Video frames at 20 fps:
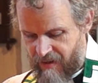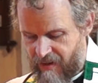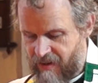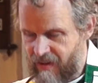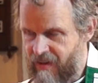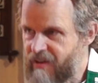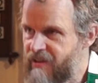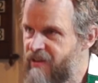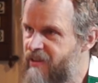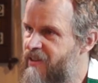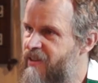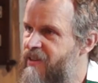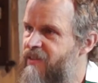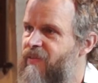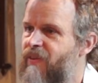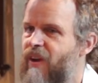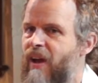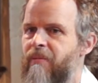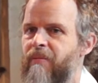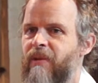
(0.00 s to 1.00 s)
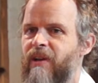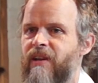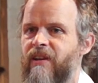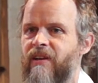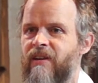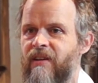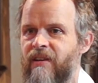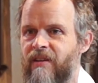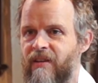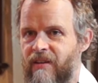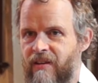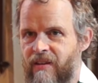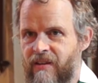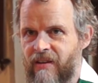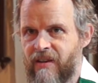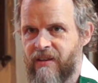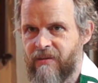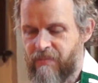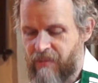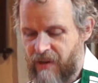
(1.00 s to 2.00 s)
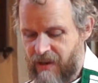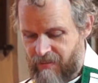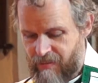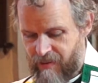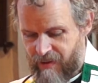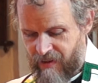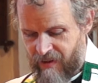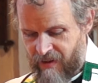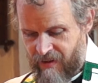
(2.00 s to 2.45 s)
This is his family, his people.